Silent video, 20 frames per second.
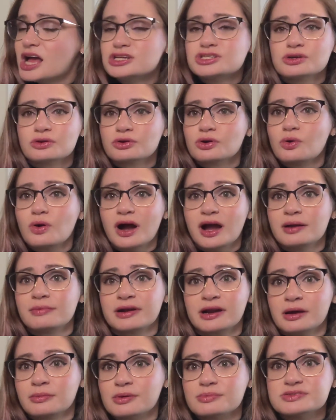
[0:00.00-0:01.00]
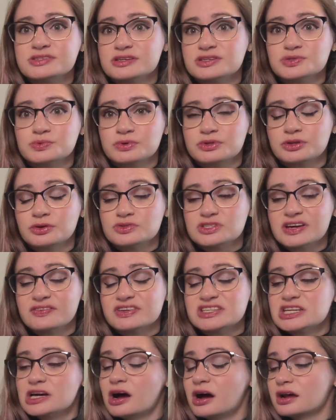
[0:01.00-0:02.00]
Don't know why, but I'm obsessed with those. I have
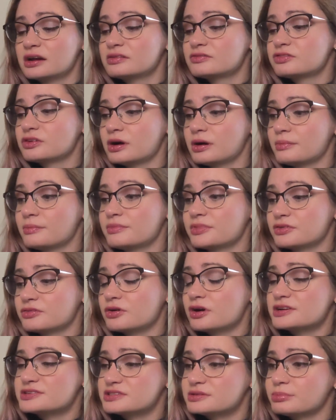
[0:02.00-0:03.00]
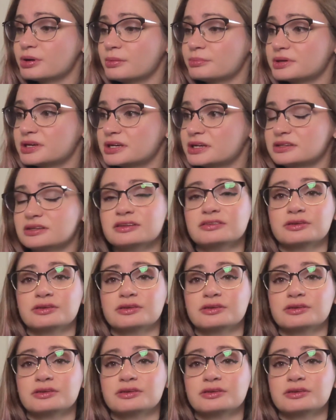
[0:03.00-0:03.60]
a ton from the Frosted Pumpkin,